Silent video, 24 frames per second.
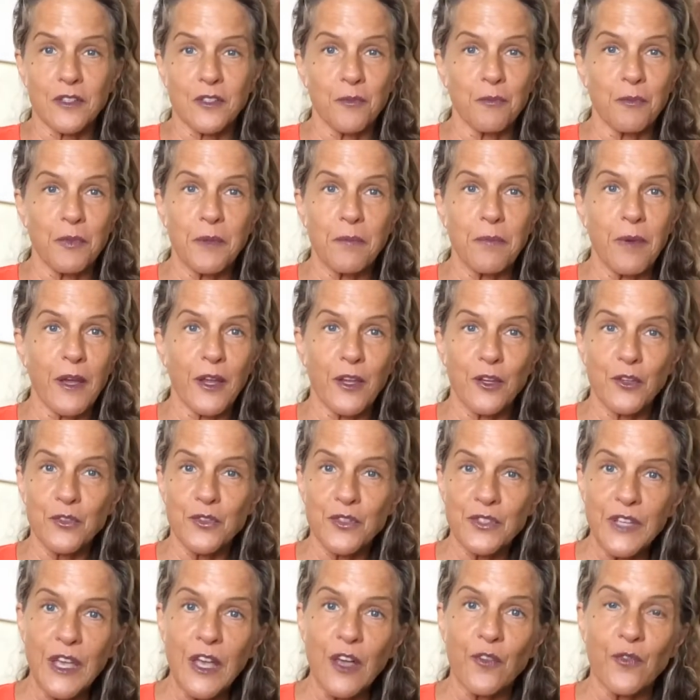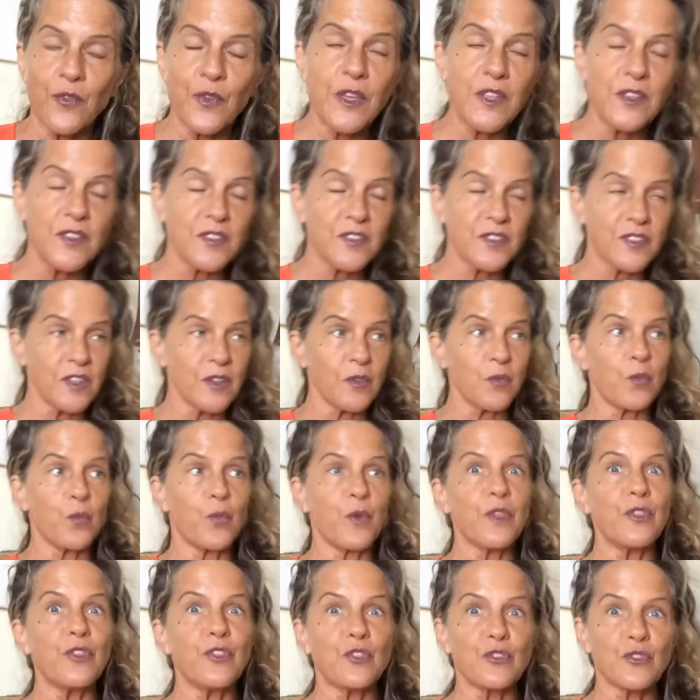to be by yourself and sit
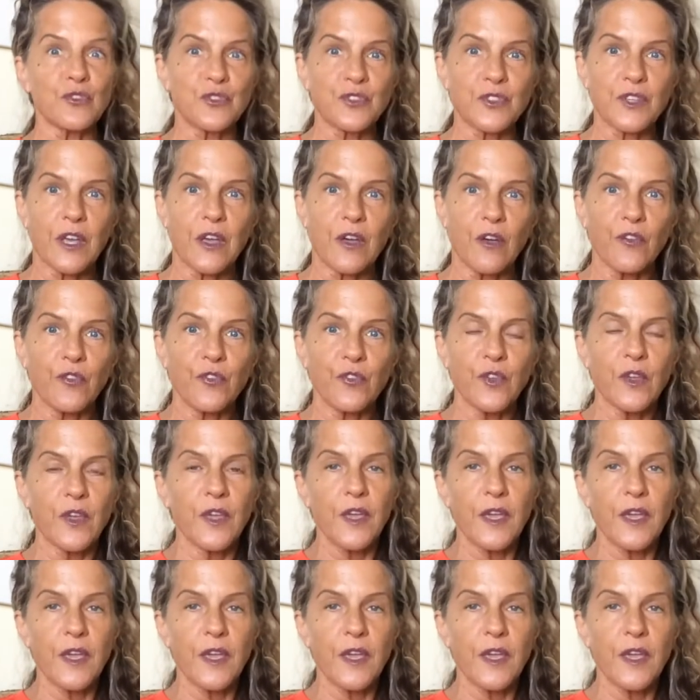with yourself